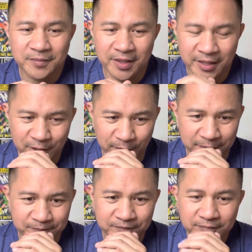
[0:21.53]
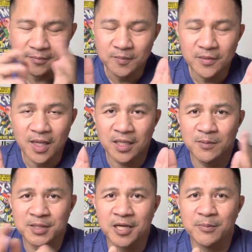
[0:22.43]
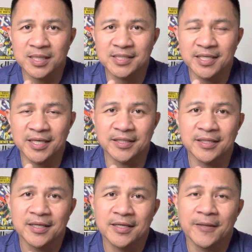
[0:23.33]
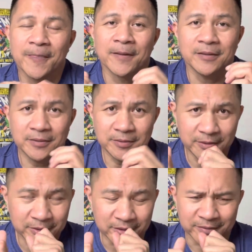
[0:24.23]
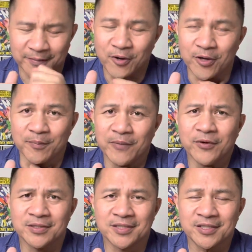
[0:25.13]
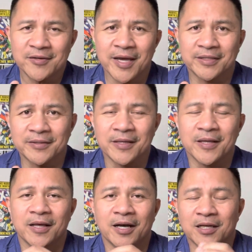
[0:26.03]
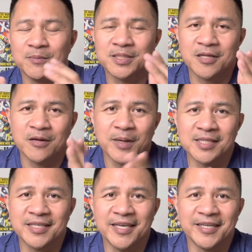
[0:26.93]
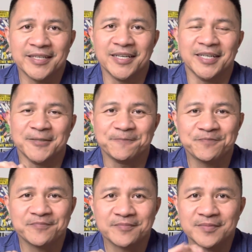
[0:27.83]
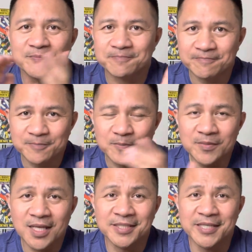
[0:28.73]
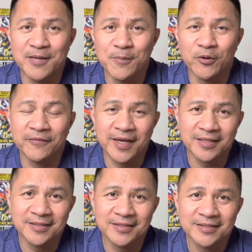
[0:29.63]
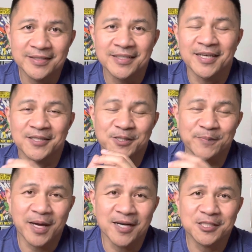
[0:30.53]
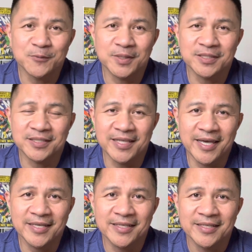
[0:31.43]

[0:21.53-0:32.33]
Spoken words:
anyway, let me start by saying, oh, my voice is cracking. Let me start by saying, stay motivated, inspire someone today.